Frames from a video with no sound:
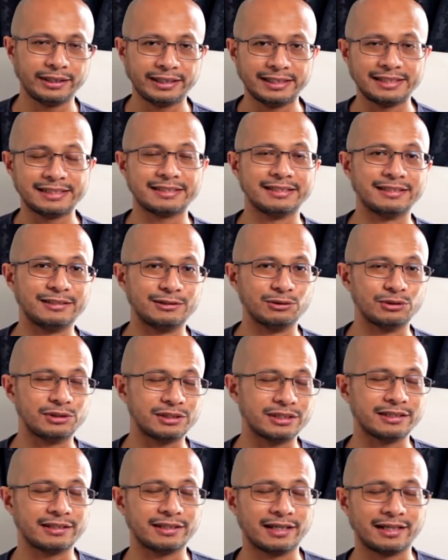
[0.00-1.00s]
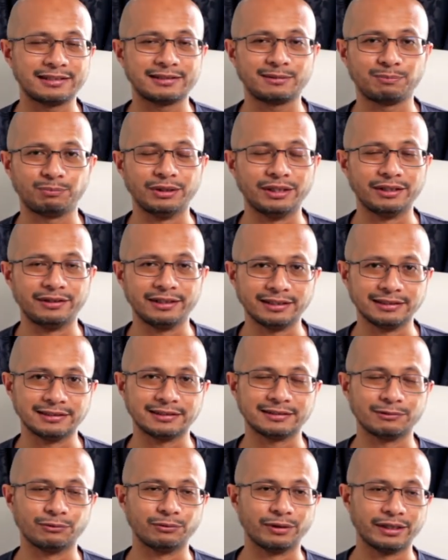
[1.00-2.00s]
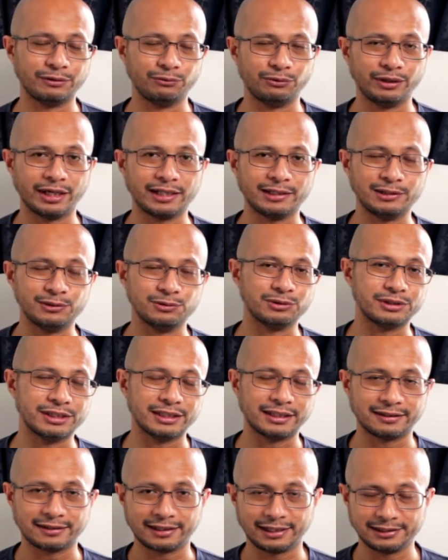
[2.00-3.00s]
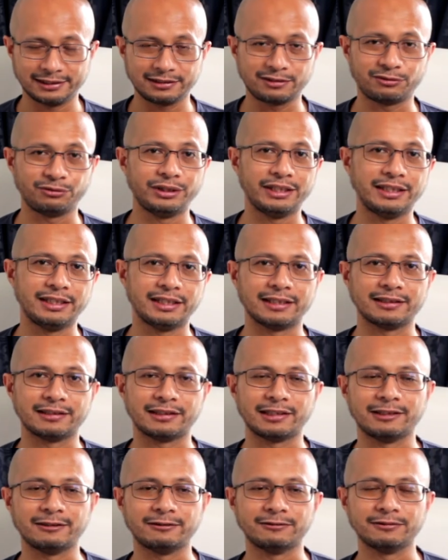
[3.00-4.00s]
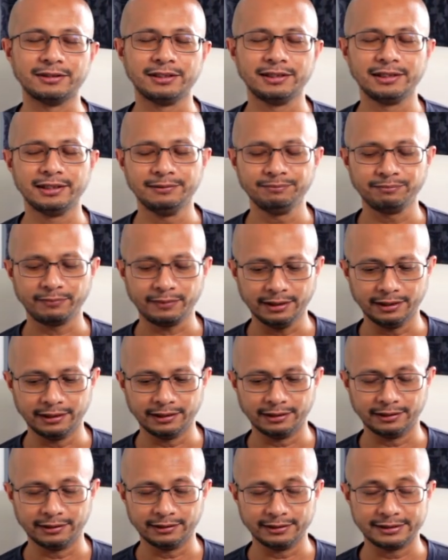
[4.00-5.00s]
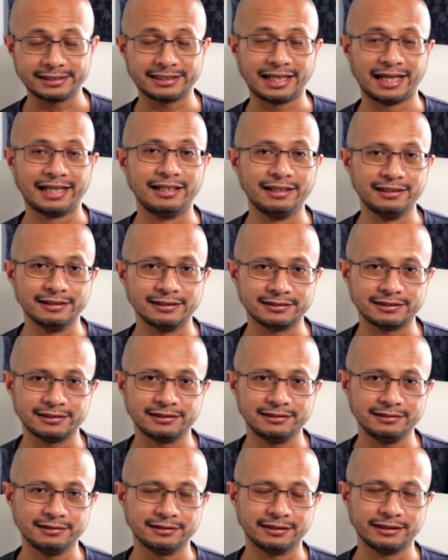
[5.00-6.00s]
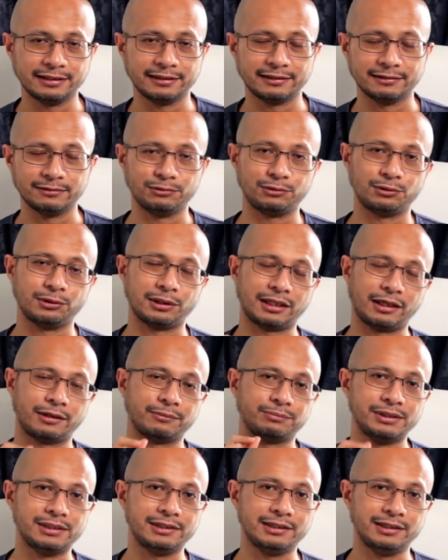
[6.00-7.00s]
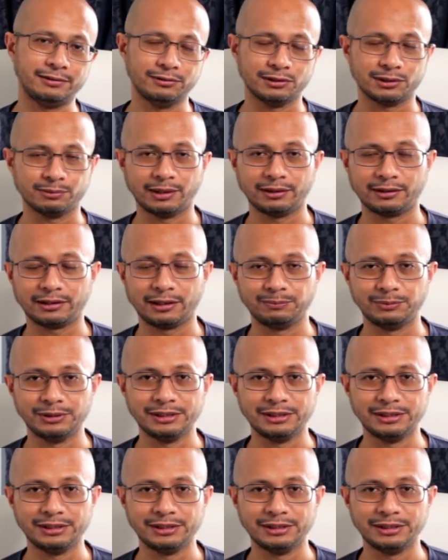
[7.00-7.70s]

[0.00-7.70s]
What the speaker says: is the user experience when we are using touch screen atau stylus untuk cloud PC tu, sebab cloud